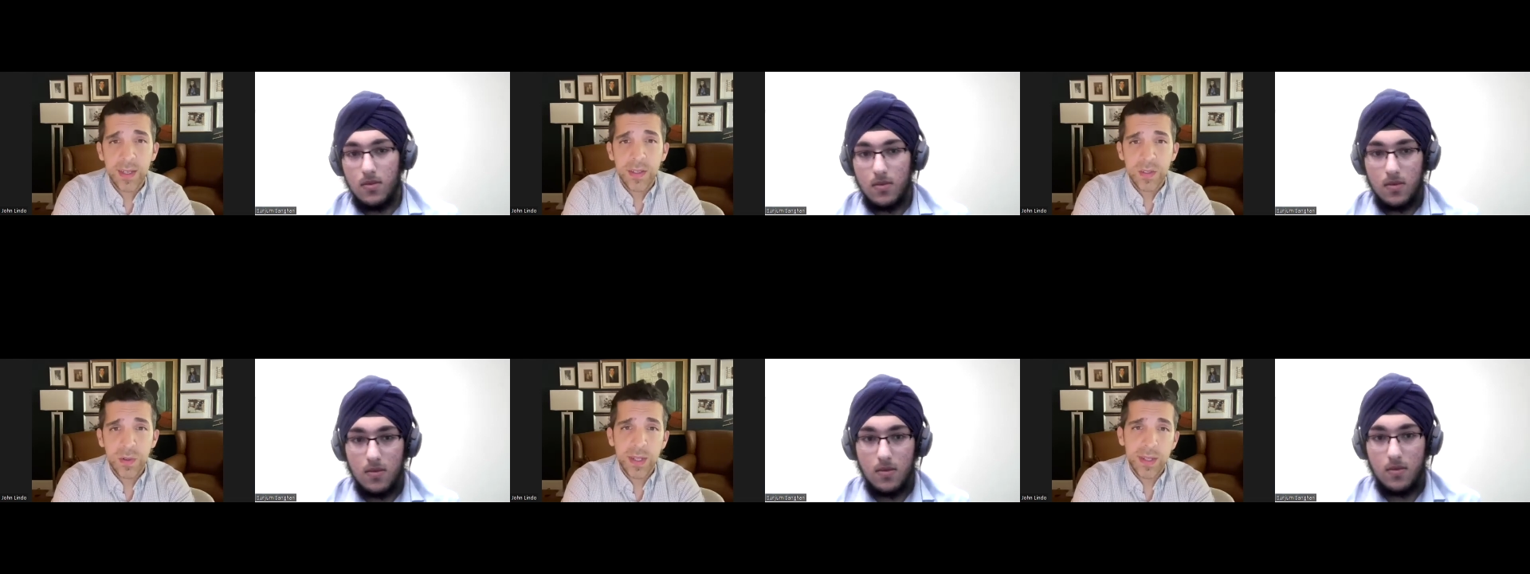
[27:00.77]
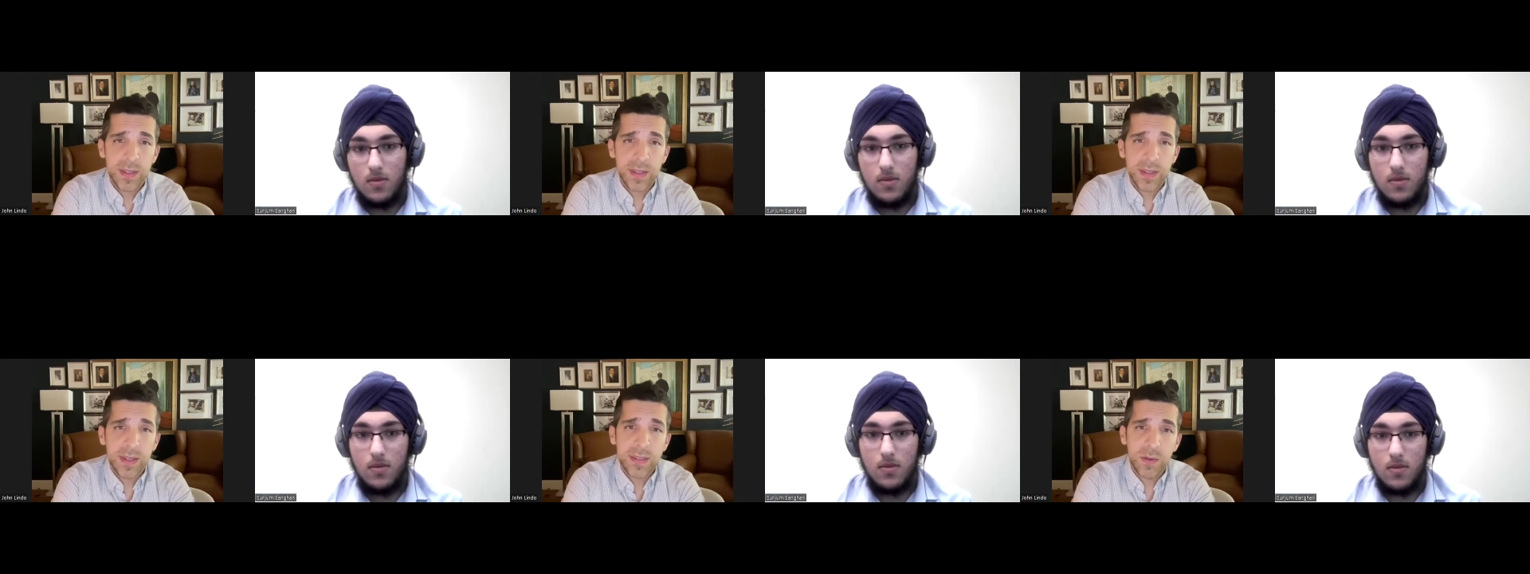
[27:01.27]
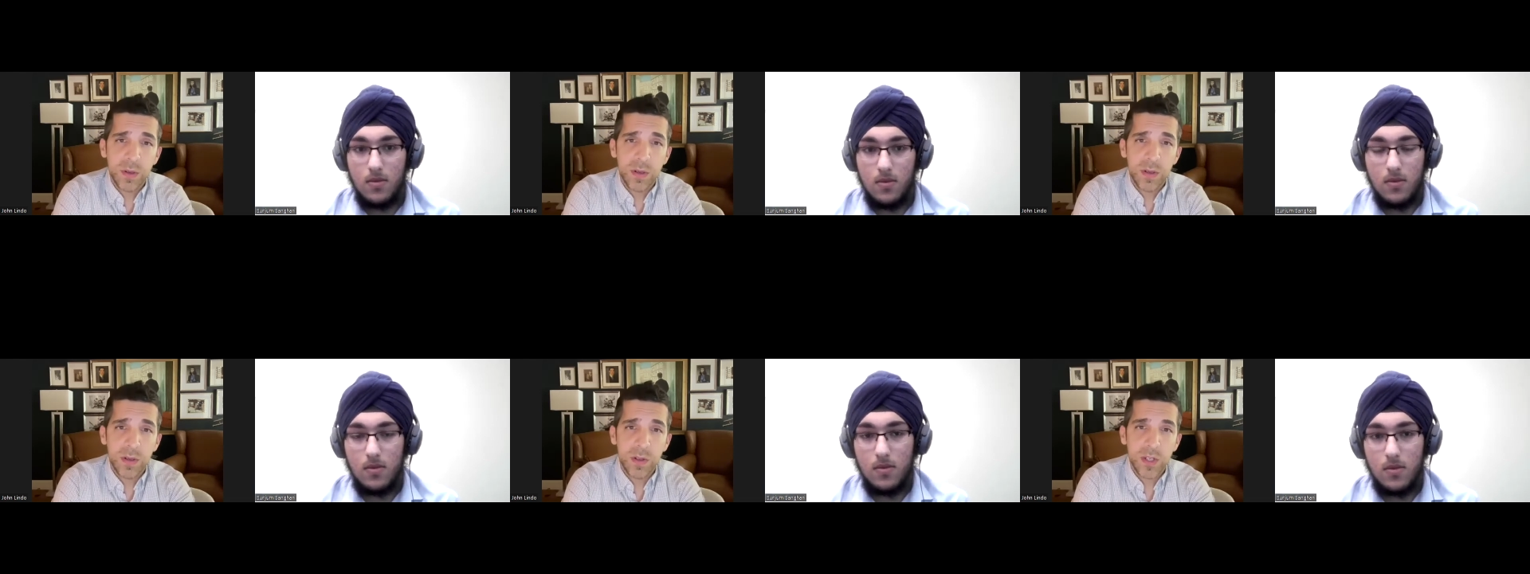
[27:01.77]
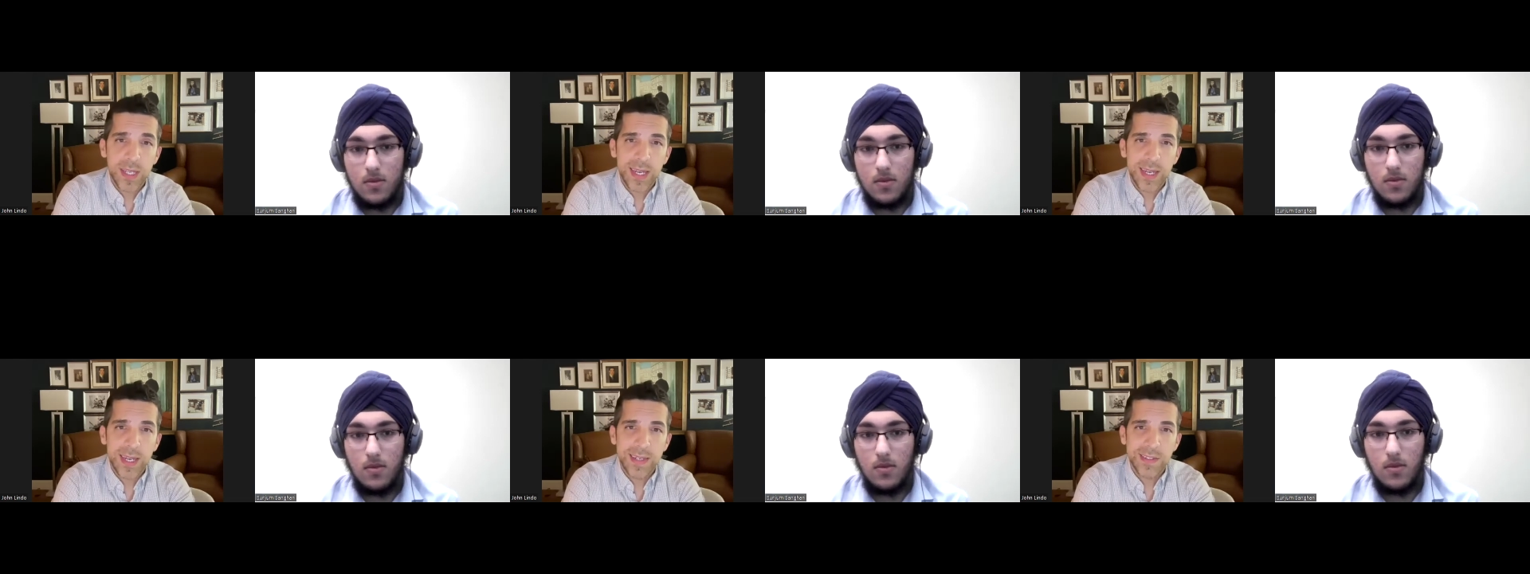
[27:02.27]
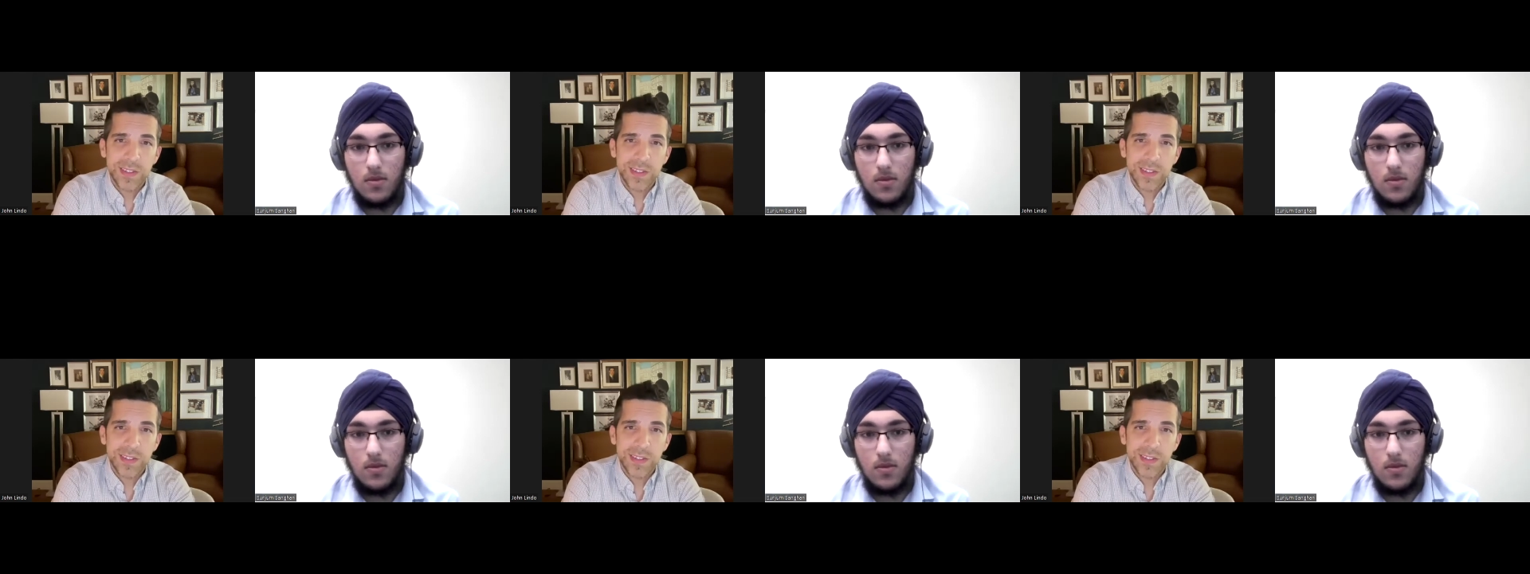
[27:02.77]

Speaker 1: So one of the things that we're looking at is to